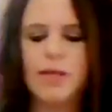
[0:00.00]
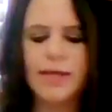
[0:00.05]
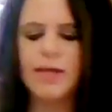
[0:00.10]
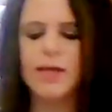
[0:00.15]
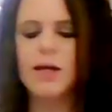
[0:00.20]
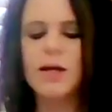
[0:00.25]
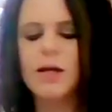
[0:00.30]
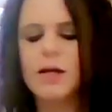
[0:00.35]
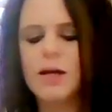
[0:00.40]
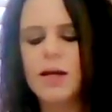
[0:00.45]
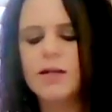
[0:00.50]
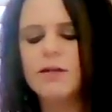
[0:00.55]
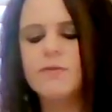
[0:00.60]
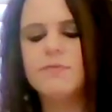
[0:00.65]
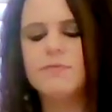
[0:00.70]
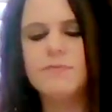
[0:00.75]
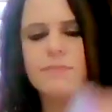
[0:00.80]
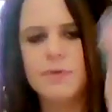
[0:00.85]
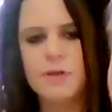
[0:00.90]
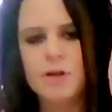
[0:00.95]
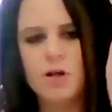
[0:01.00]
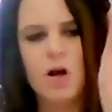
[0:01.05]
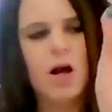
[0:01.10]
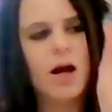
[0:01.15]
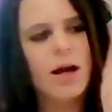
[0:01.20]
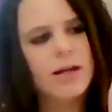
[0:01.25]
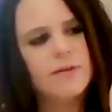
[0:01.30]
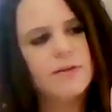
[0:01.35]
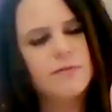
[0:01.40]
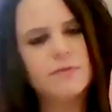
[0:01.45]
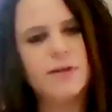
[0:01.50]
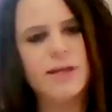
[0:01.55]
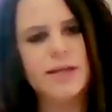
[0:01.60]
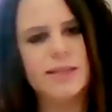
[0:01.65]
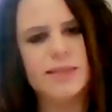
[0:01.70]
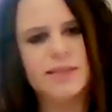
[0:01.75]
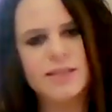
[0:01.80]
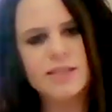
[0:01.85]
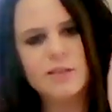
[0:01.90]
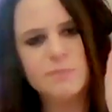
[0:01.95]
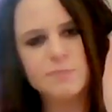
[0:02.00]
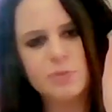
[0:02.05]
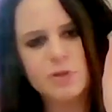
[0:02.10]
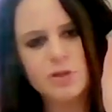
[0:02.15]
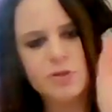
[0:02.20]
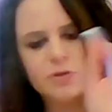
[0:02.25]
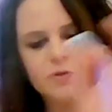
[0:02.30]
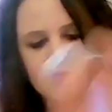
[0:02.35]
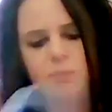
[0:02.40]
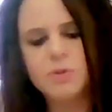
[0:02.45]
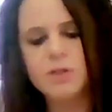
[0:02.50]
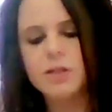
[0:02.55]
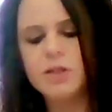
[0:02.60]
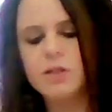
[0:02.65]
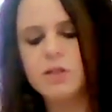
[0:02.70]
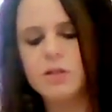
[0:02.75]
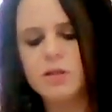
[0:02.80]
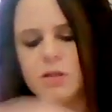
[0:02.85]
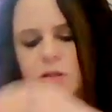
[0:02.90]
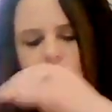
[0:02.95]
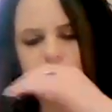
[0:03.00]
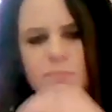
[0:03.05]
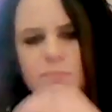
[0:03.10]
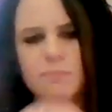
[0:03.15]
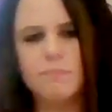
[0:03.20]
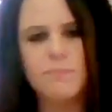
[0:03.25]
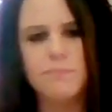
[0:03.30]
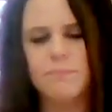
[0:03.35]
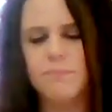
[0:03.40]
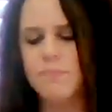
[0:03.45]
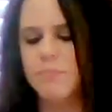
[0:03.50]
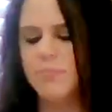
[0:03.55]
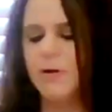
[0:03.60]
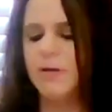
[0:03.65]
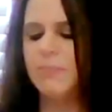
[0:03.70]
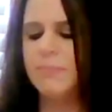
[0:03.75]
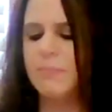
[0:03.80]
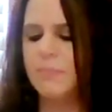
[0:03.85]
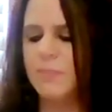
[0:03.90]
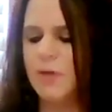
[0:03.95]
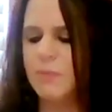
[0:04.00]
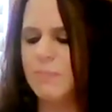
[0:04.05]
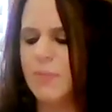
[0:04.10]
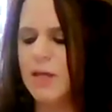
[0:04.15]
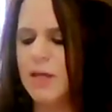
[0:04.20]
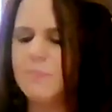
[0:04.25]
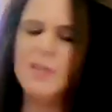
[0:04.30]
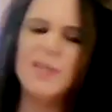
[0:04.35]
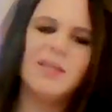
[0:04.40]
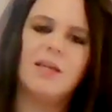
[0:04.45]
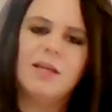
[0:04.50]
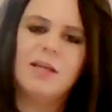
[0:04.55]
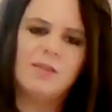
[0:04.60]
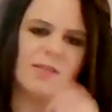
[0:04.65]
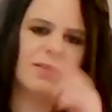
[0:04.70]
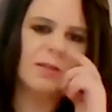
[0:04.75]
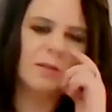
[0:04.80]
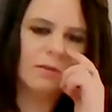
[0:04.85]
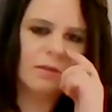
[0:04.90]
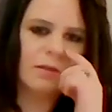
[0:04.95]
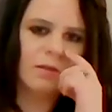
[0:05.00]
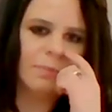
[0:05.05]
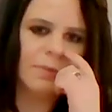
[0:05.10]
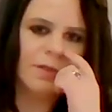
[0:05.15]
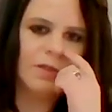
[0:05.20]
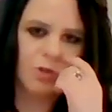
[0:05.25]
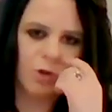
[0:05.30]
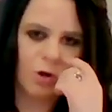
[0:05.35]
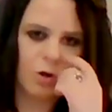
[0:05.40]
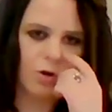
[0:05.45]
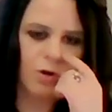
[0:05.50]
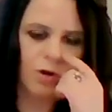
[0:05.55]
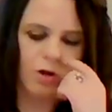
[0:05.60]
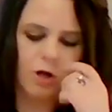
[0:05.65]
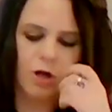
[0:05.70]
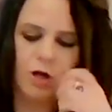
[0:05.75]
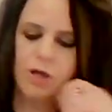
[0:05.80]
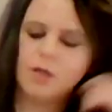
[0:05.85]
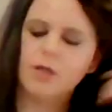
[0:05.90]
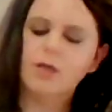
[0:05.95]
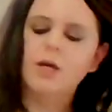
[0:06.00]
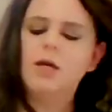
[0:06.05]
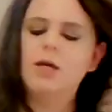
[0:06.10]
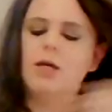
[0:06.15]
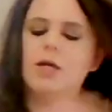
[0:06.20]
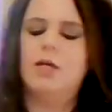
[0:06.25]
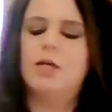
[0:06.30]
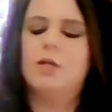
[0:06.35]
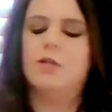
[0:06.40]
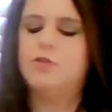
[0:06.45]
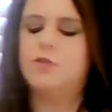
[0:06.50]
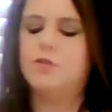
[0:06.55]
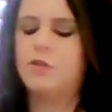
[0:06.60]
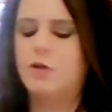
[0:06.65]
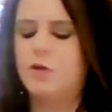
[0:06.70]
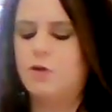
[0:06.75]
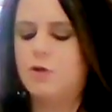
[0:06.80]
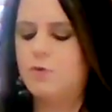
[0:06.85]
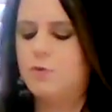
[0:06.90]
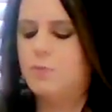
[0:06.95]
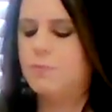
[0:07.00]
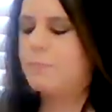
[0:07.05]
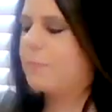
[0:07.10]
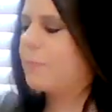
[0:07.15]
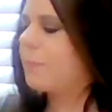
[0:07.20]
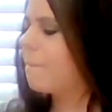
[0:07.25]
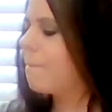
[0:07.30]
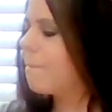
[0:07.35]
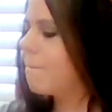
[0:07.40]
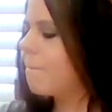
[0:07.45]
like kind of like this blue, but maybe it's a little bit darker. So